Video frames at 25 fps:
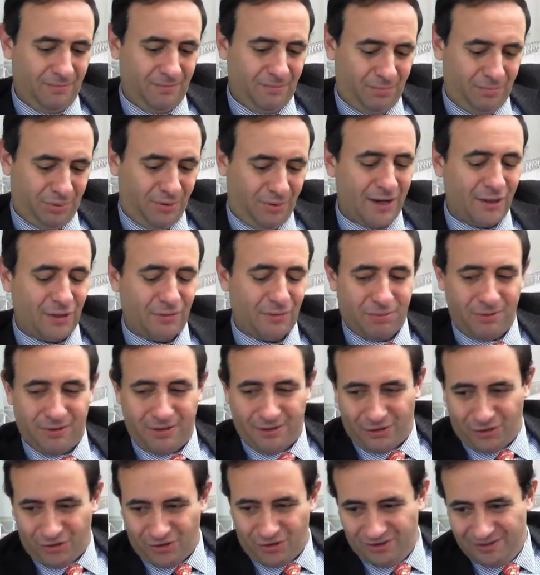price
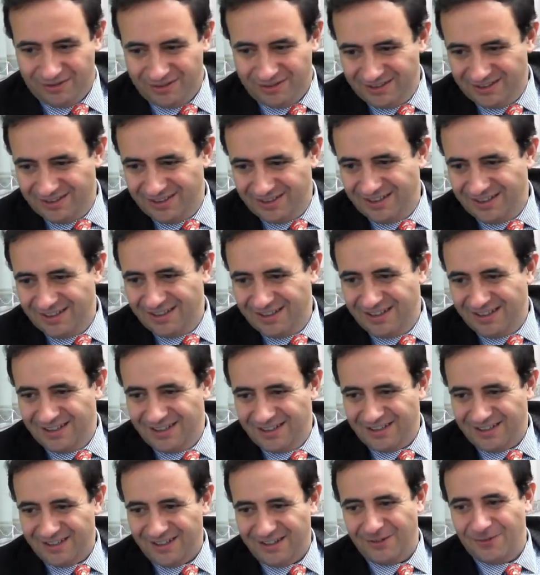prediction.
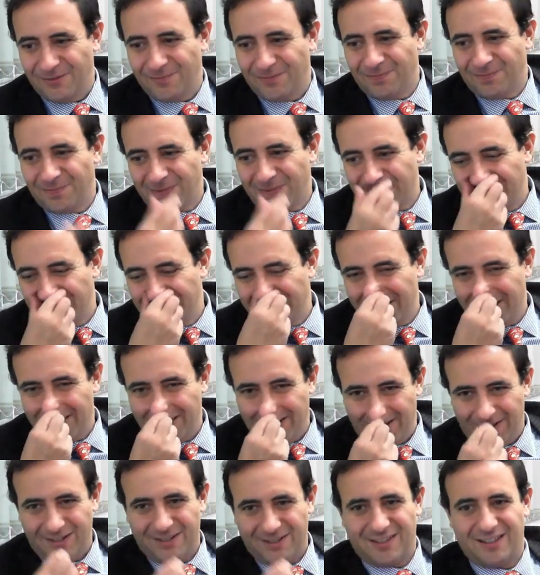So this
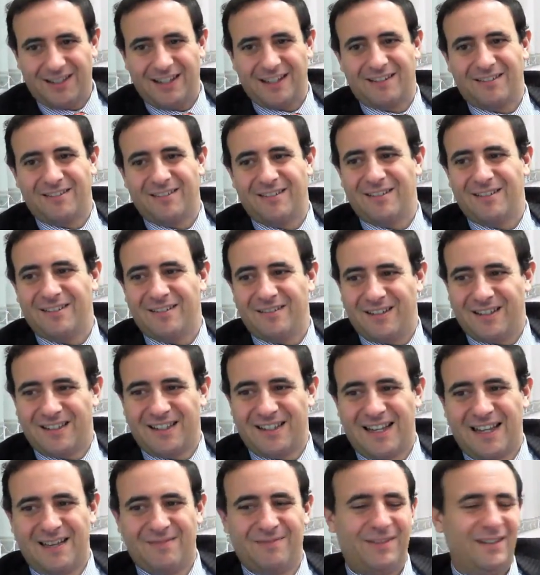is just like what's
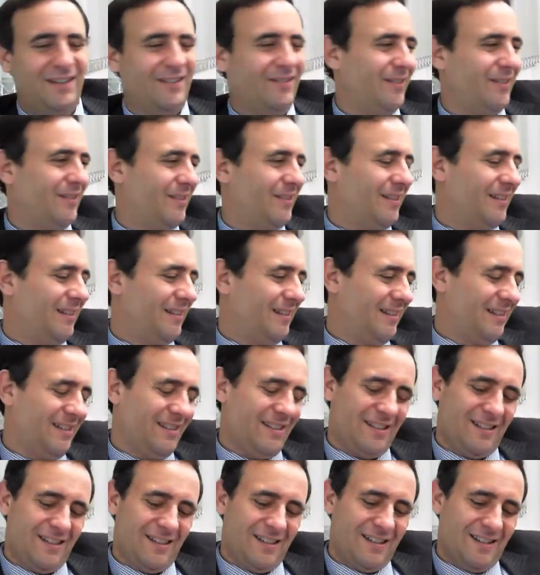happening with
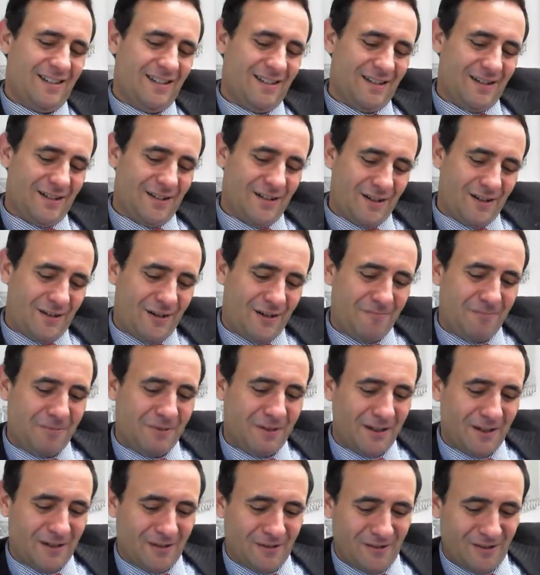
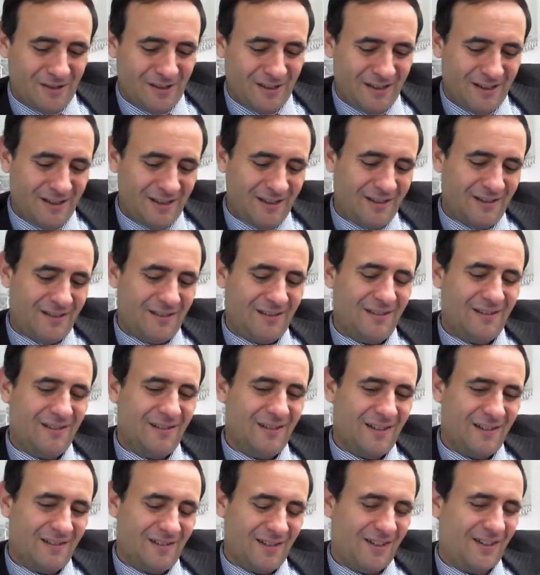crypto,
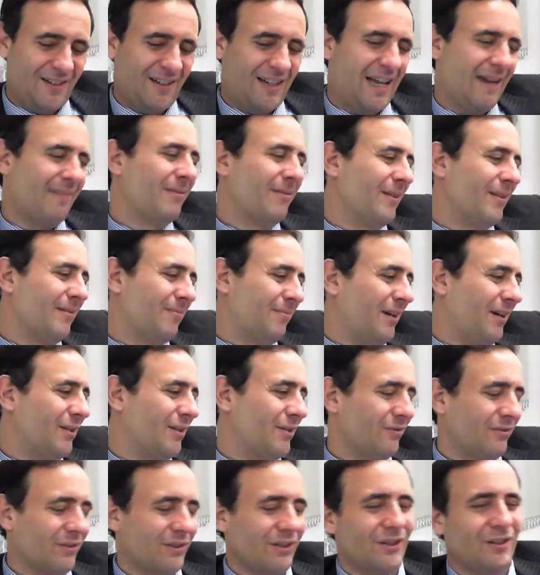what's going to happen to the
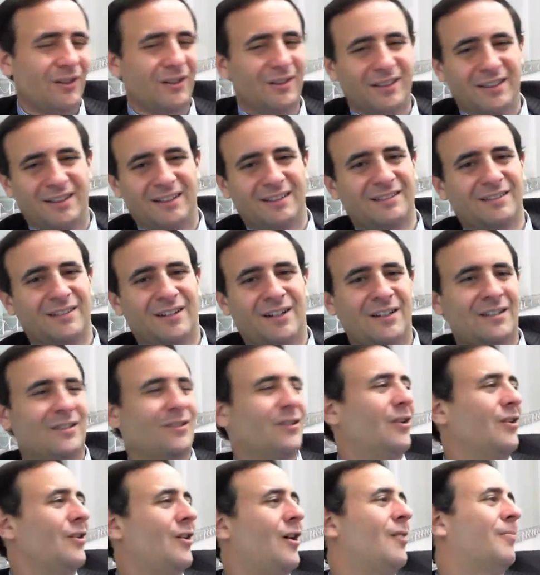price of gold. And as
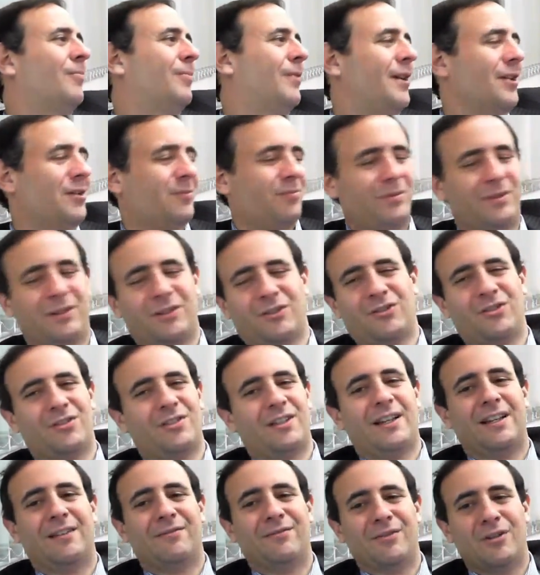on all price predictions,
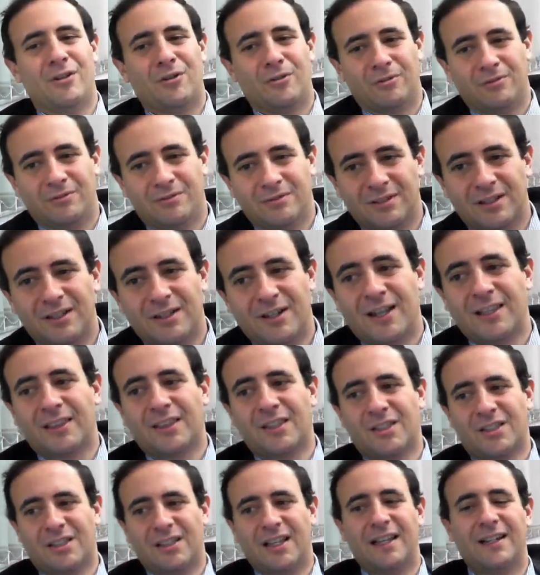I have not the
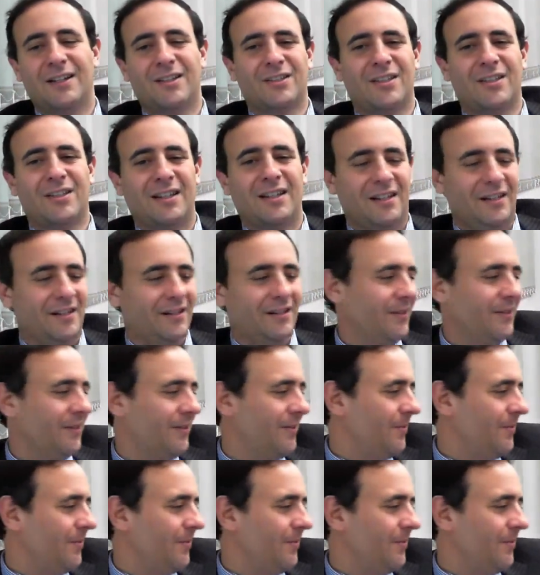slightest idea.